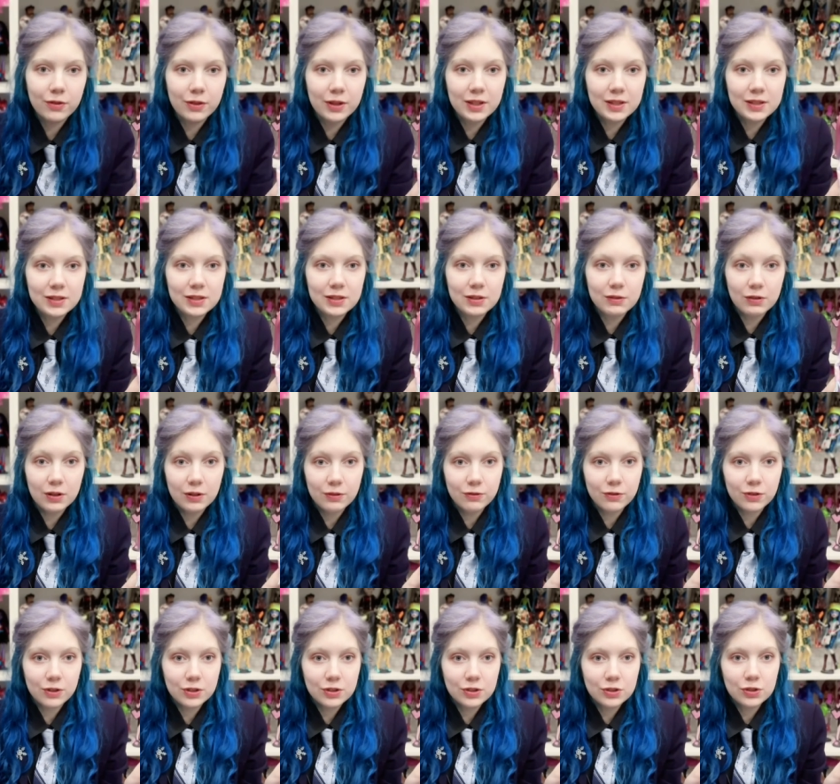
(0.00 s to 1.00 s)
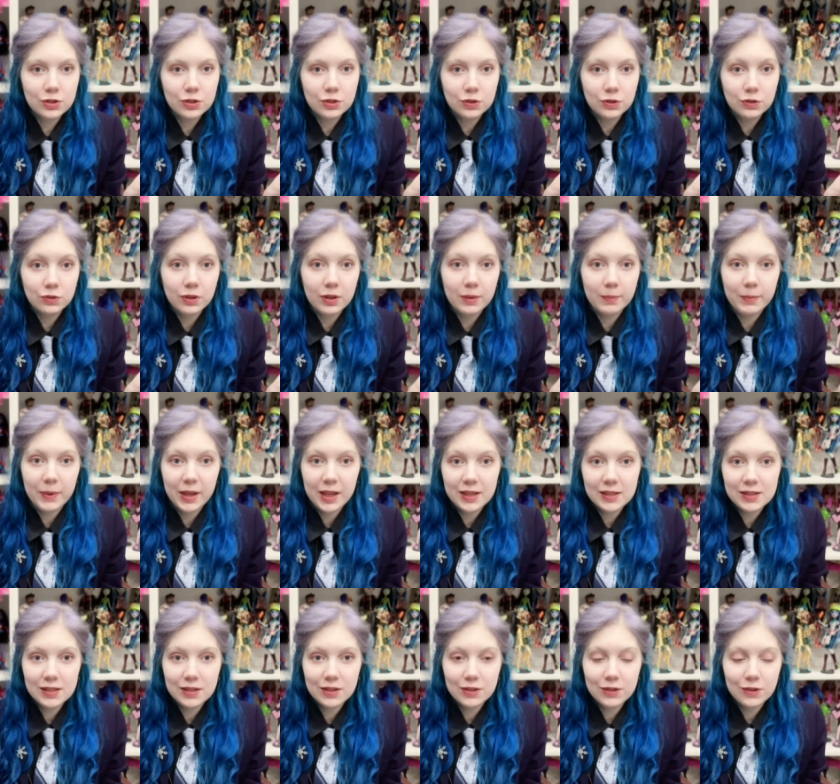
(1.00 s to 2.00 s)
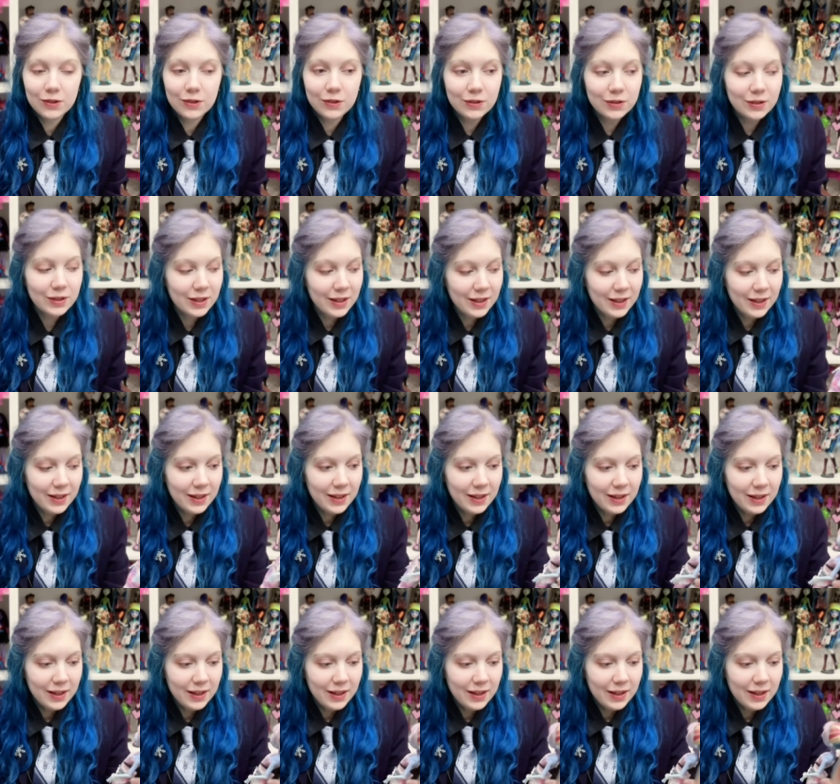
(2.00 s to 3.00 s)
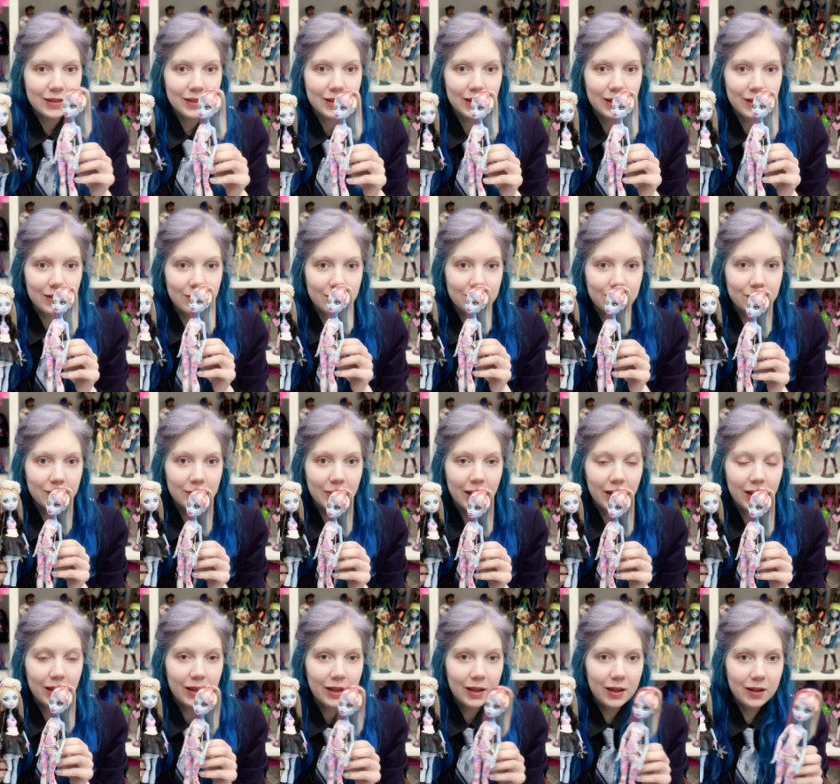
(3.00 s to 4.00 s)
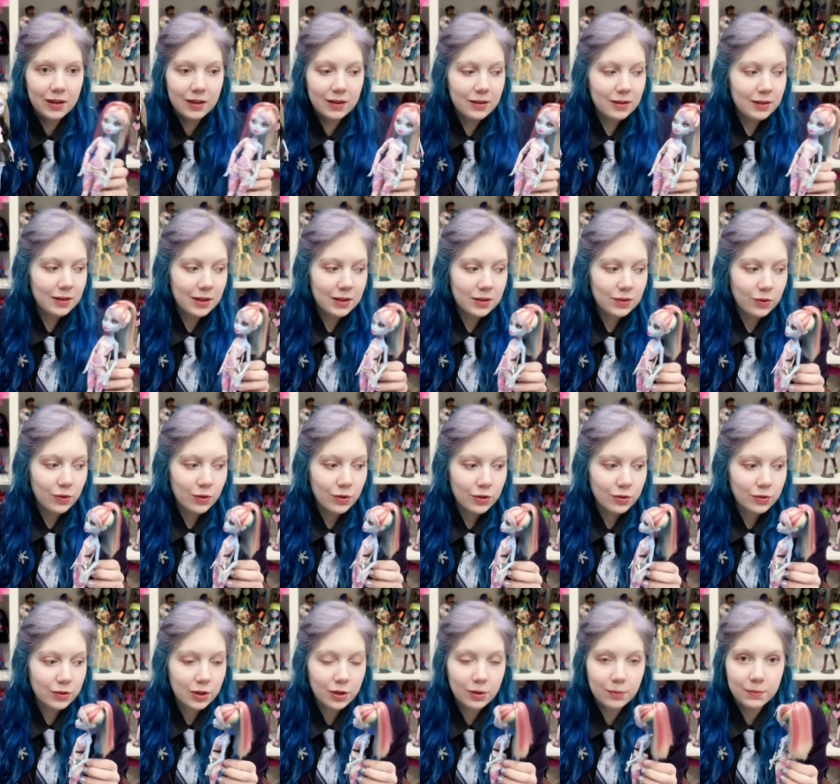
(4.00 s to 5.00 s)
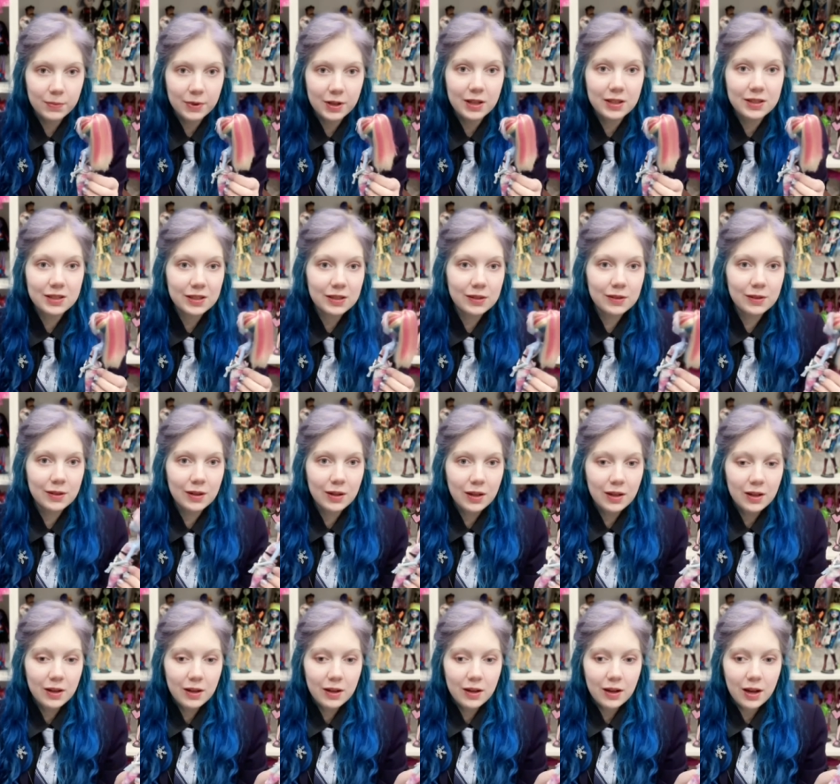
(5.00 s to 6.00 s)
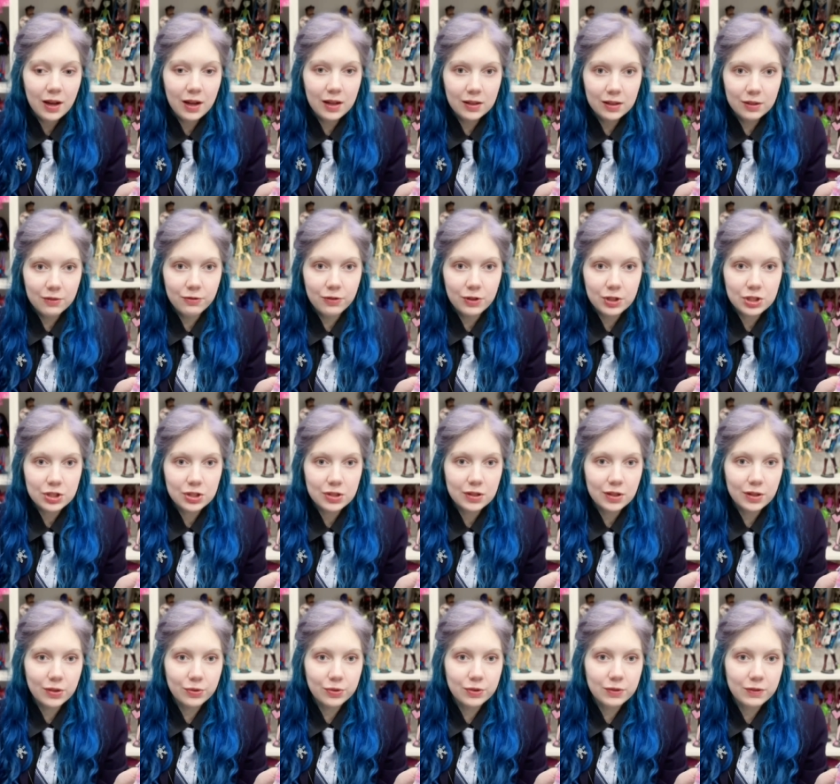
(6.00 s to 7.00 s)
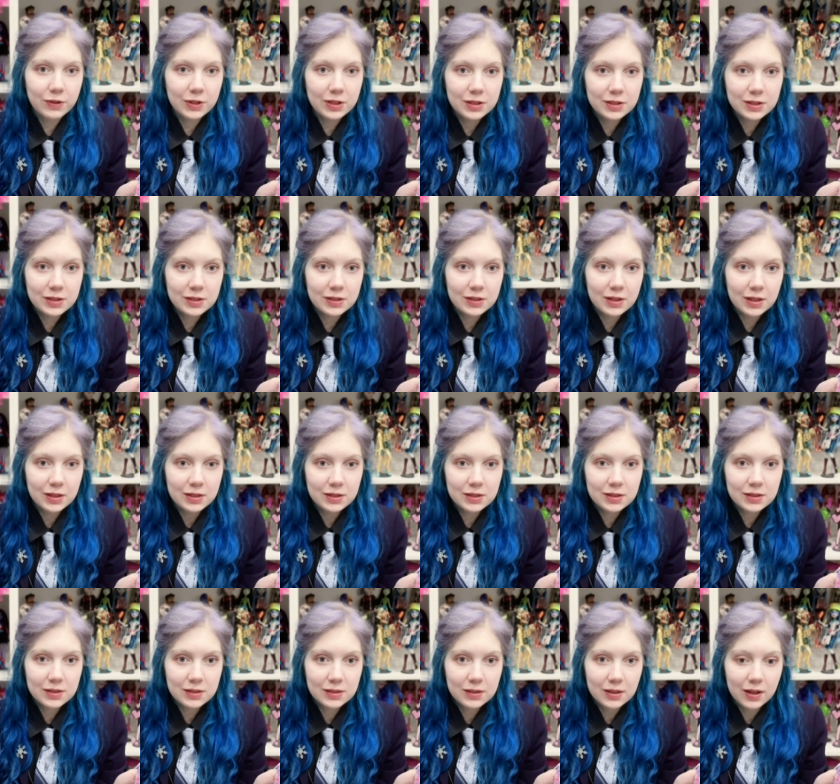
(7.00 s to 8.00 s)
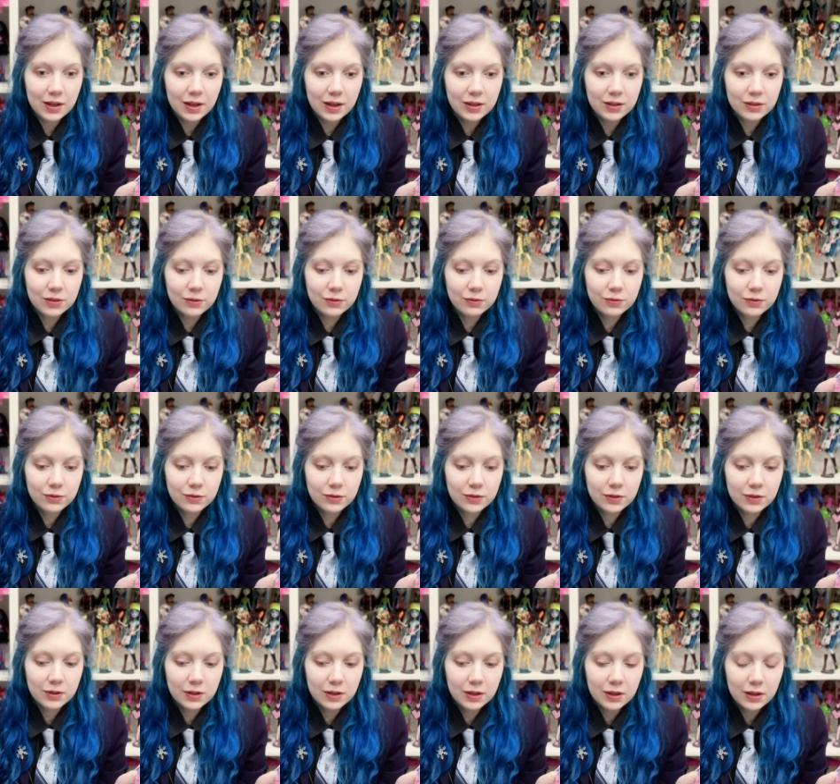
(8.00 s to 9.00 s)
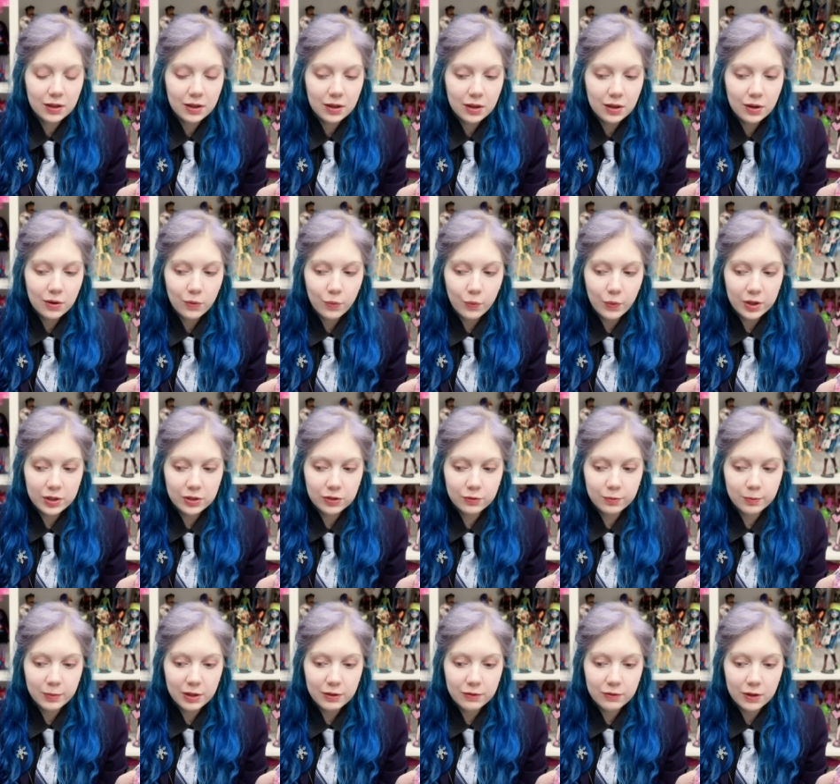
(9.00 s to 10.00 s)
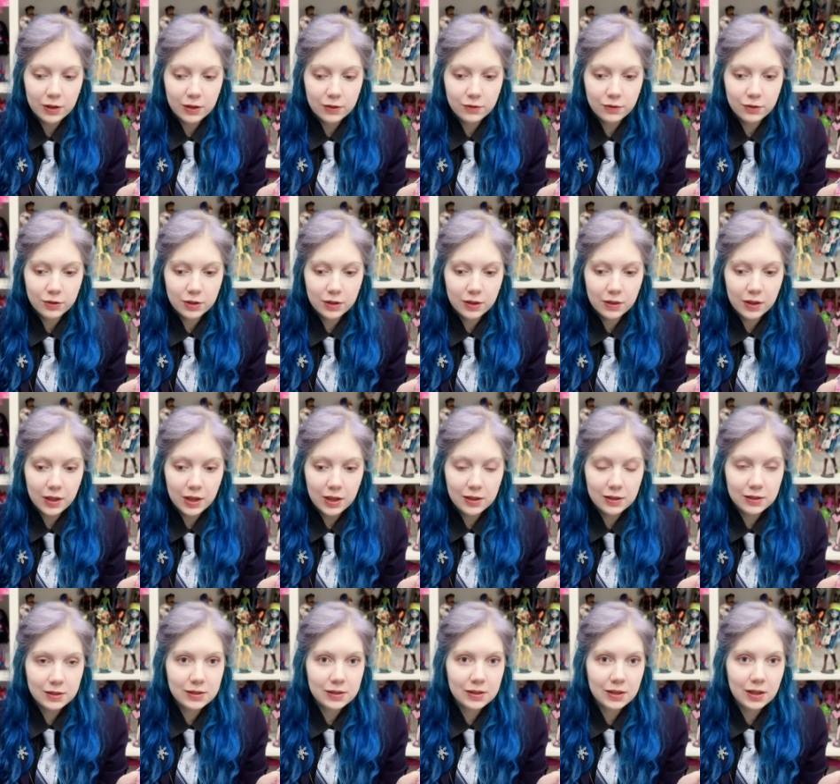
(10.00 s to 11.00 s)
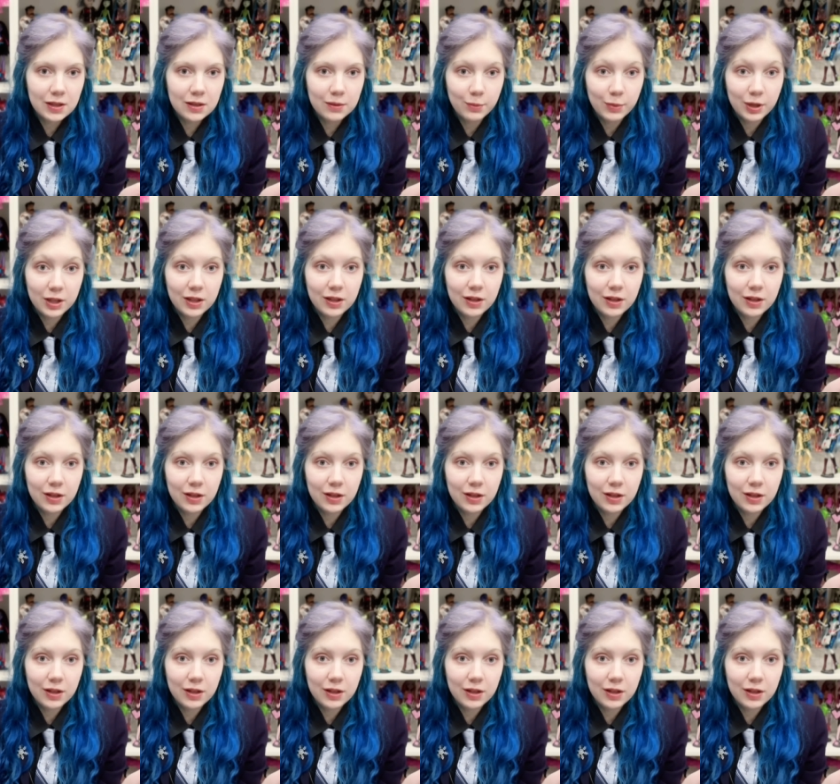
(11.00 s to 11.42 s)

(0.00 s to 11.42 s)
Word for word: this reference to the basic doll. I, I adore completing I love fashion outfits. That's kind of one of my favorite things in my